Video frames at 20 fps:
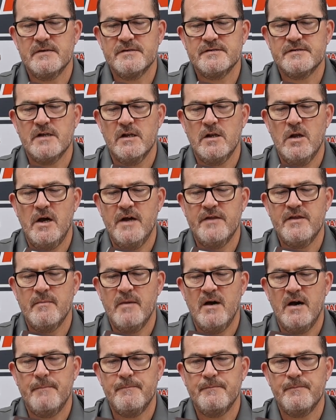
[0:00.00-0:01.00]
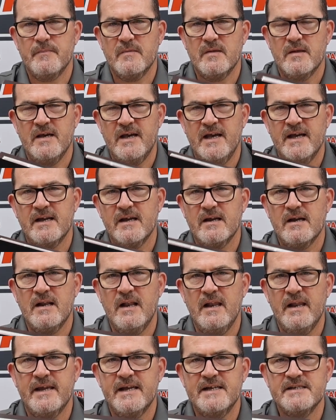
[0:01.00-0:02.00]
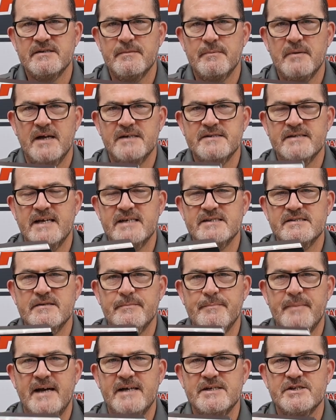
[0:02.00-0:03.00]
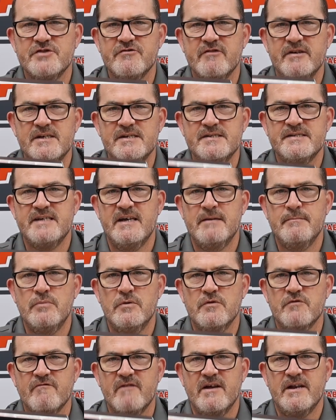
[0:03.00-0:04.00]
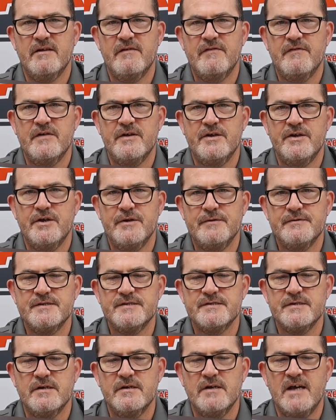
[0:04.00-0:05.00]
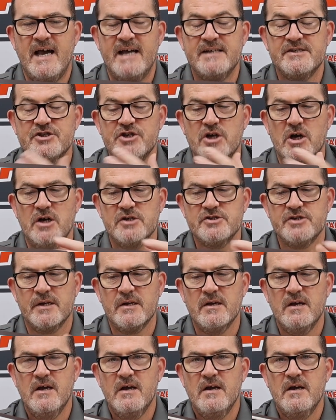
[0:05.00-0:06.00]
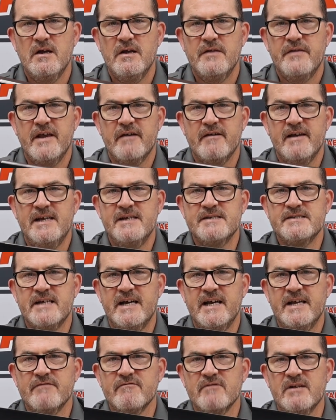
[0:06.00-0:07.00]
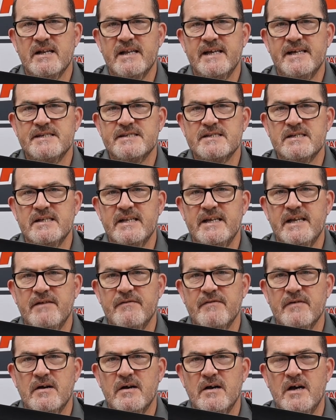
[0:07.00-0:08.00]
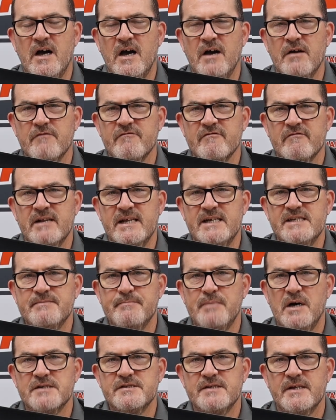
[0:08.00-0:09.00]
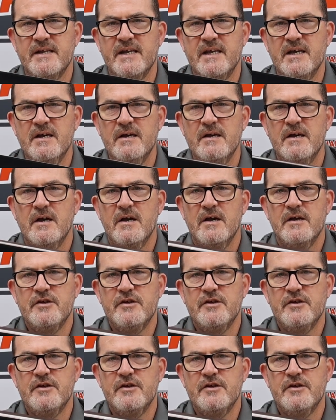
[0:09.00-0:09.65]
So line them up and click into place. That's the battery assembled, ready for use and charging. There is a release lever, release button here.